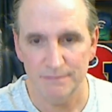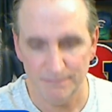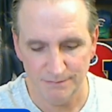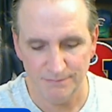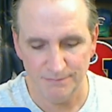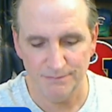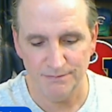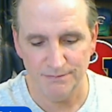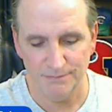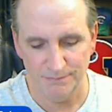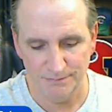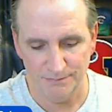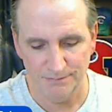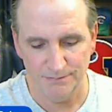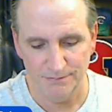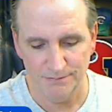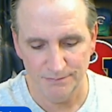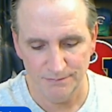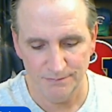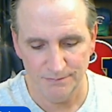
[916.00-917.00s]

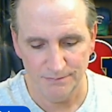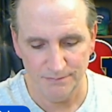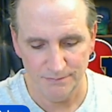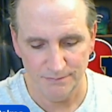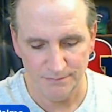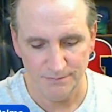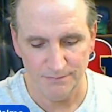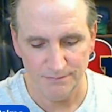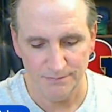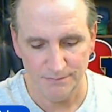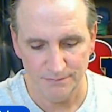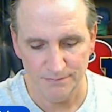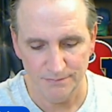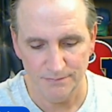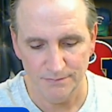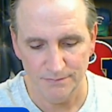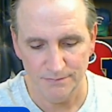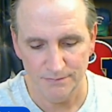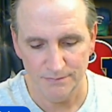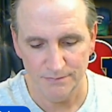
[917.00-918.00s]

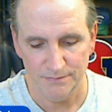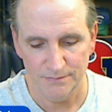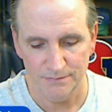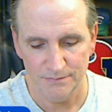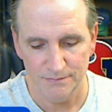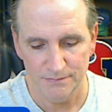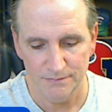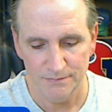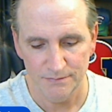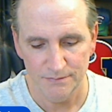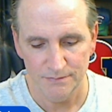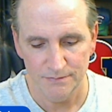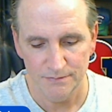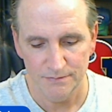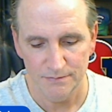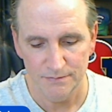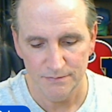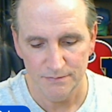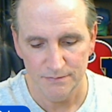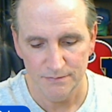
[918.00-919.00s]

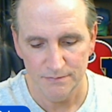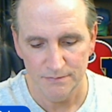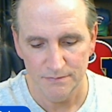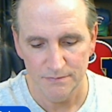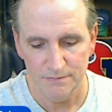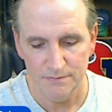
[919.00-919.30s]
The person shown says nothing.